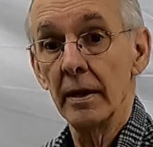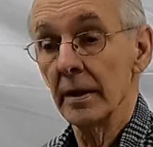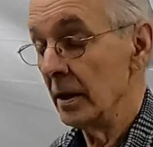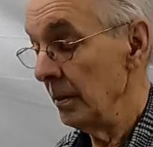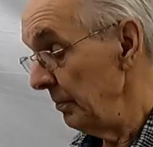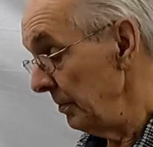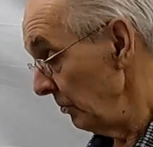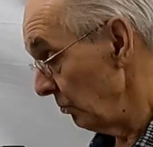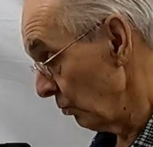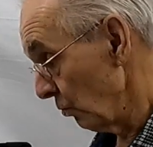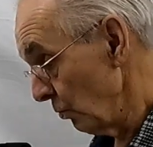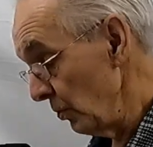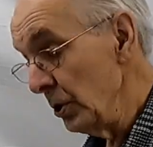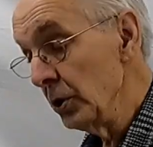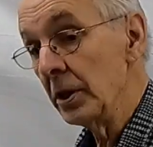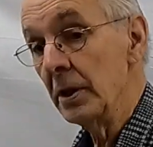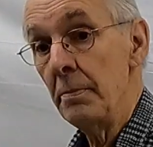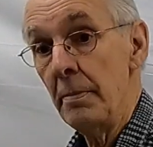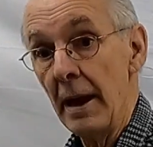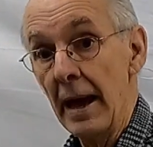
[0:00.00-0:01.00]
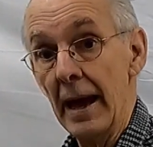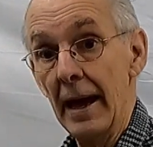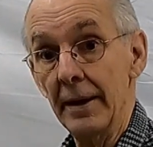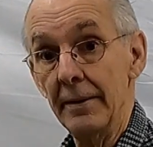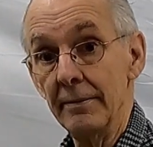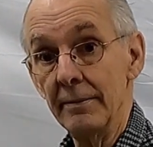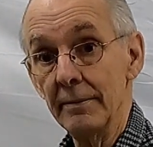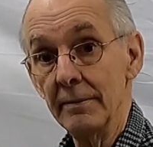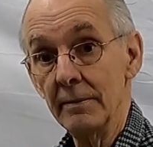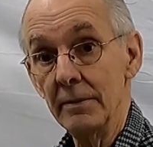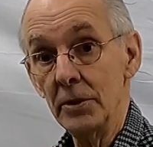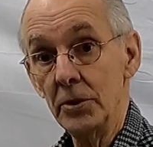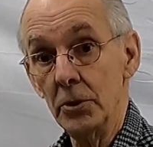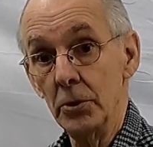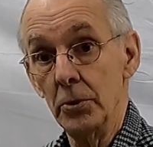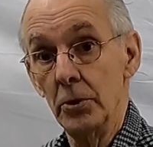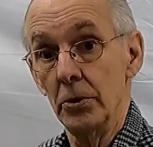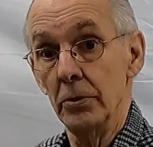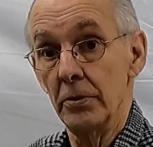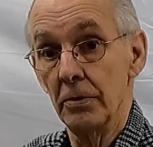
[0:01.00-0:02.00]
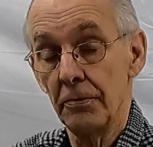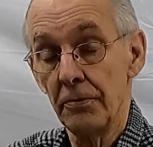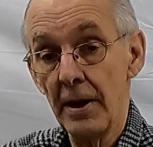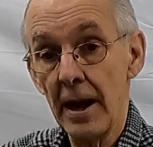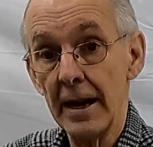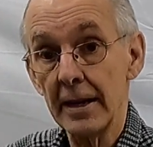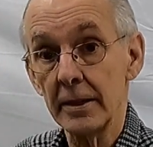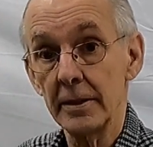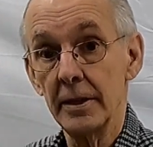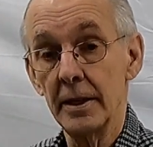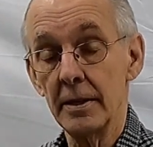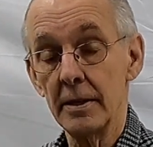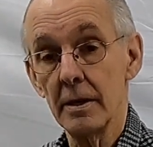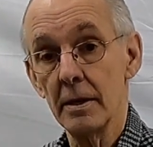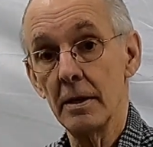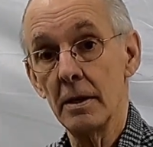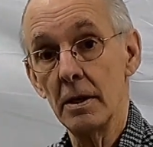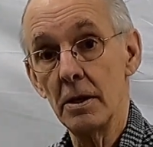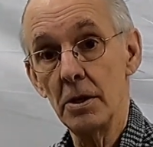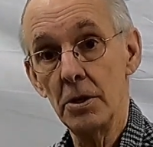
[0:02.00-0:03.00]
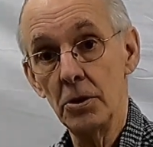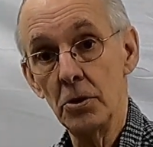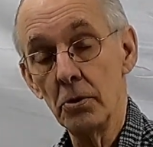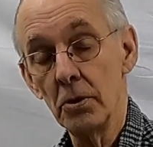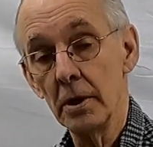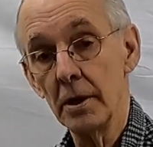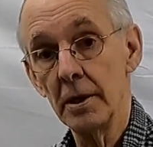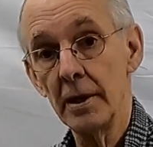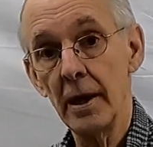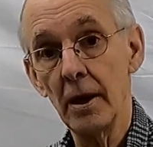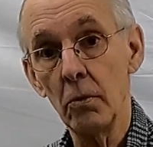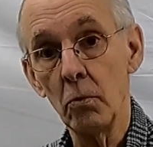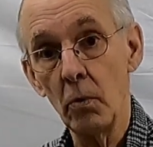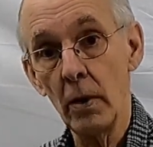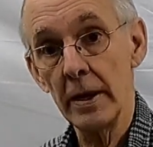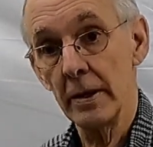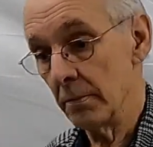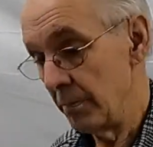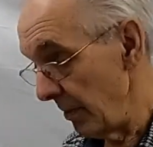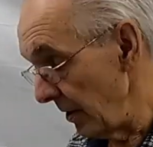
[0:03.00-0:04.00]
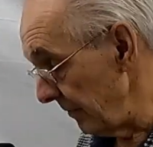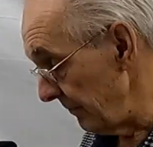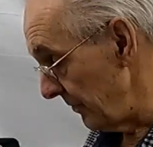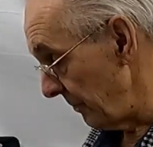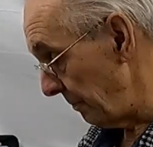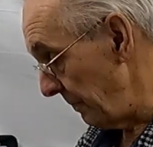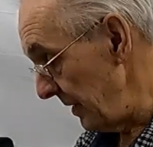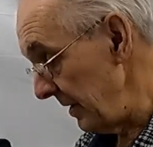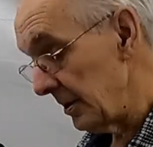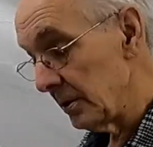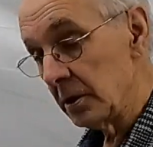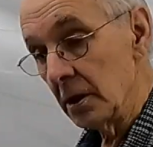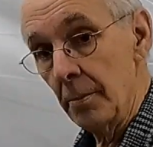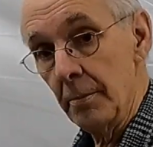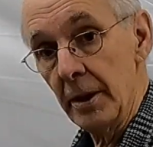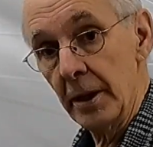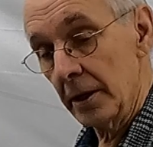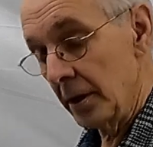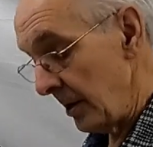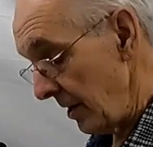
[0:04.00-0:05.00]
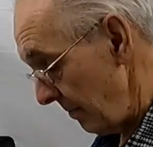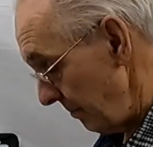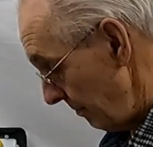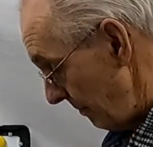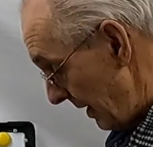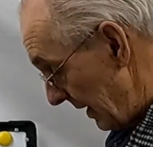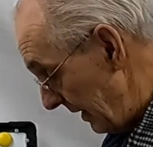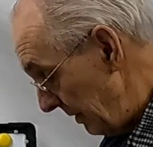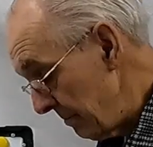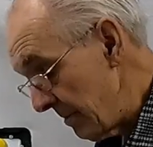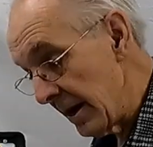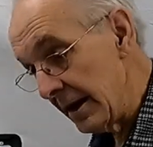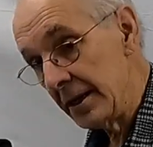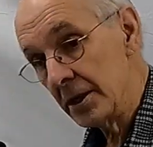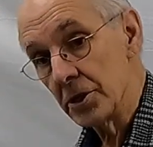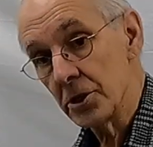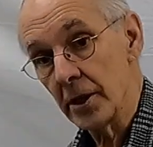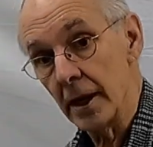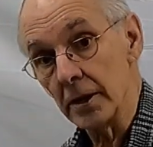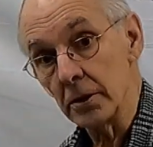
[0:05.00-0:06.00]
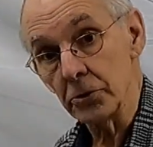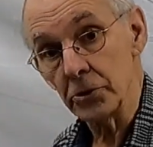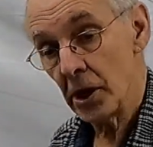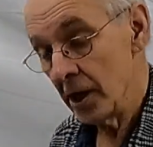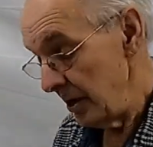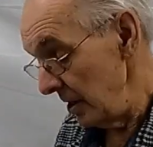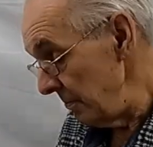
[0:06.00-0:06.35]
Can be really bad due to the fact that you can get way above the peak limit and get many, many cycles.